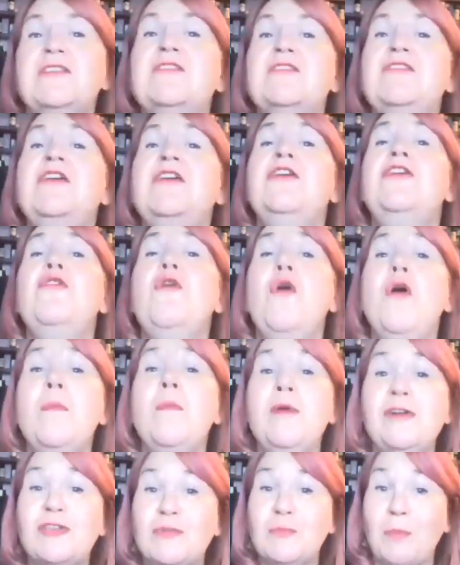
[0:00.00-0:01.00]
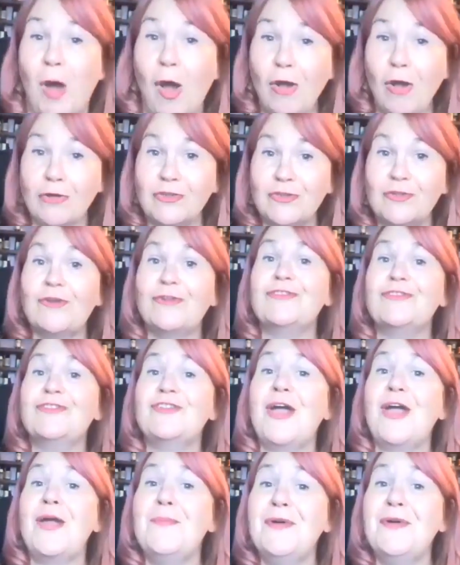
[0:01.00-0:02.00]
it's an enormous box, you've got
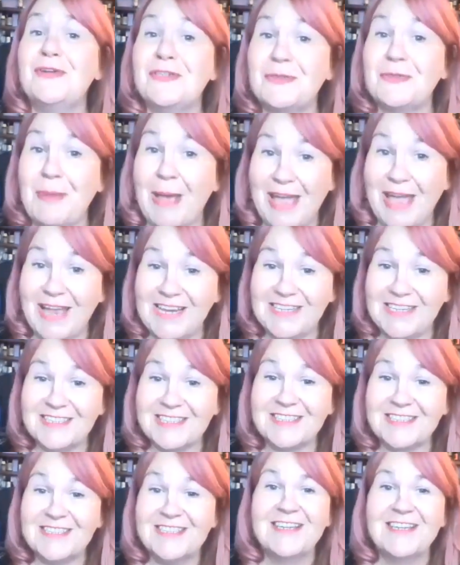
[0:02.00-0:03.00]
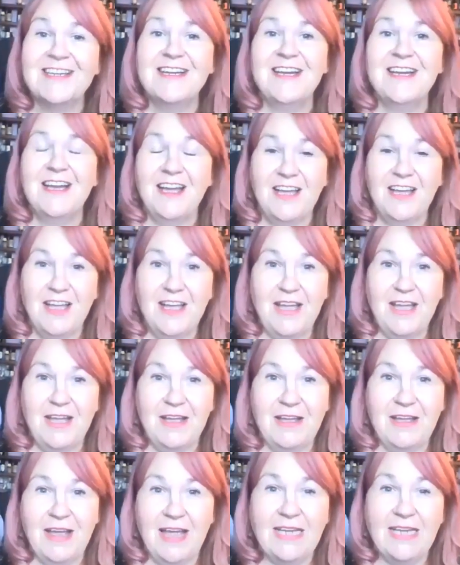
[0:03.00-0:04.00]
so much space,
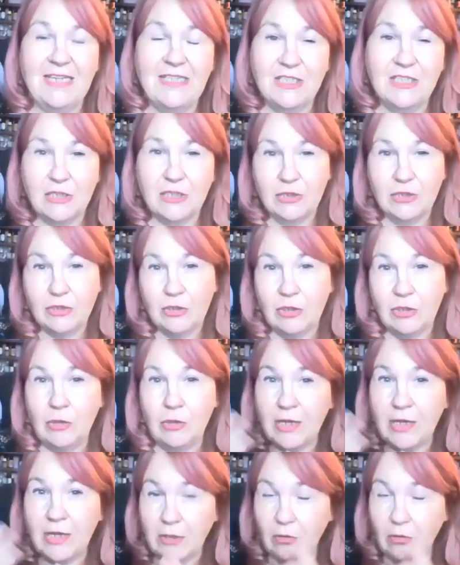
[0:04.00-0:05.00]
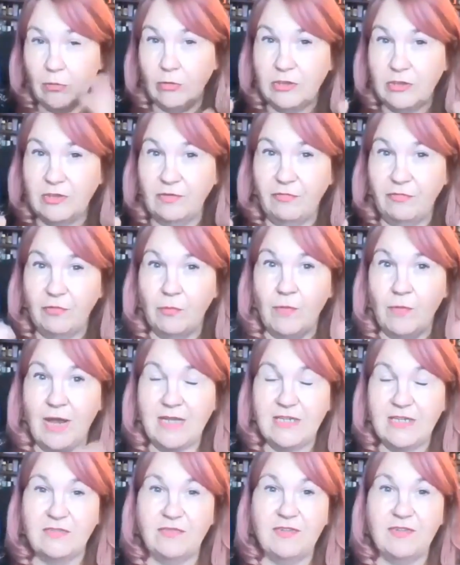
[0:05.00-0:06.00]
and looking at all the different
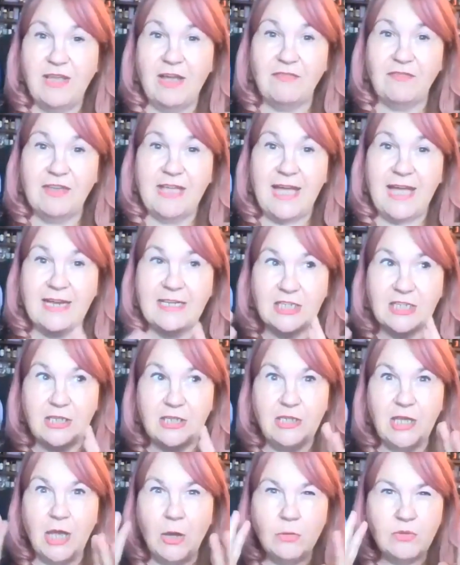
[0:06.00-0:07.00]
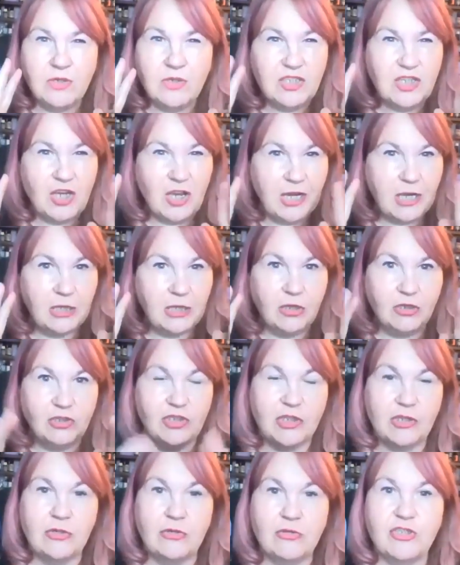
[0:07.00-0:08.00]
ways of navigating those
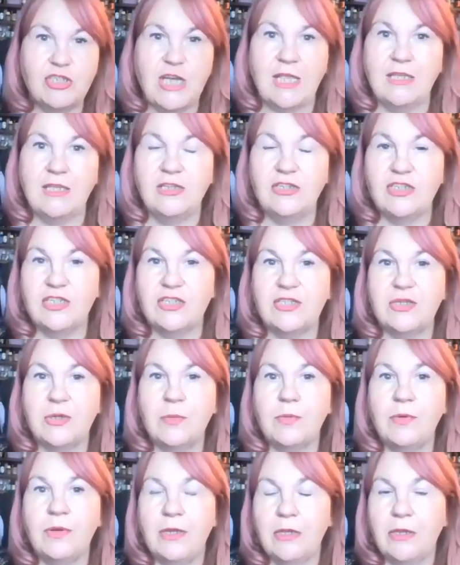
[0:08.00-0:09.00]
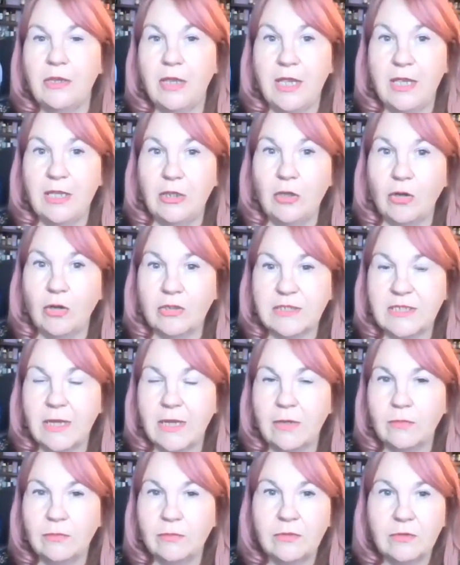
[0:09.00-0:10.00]
psychological challenges that were in
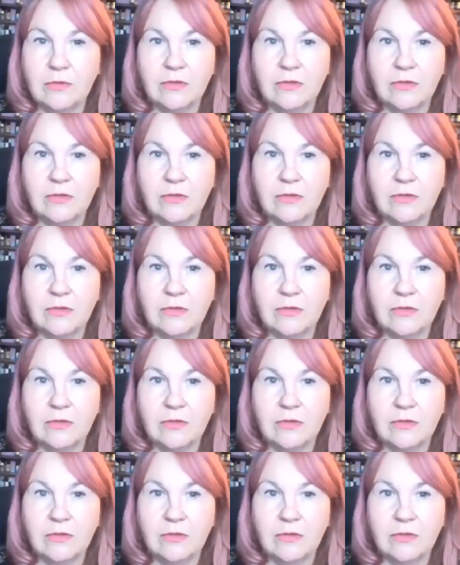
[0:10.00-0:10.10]
lockdown.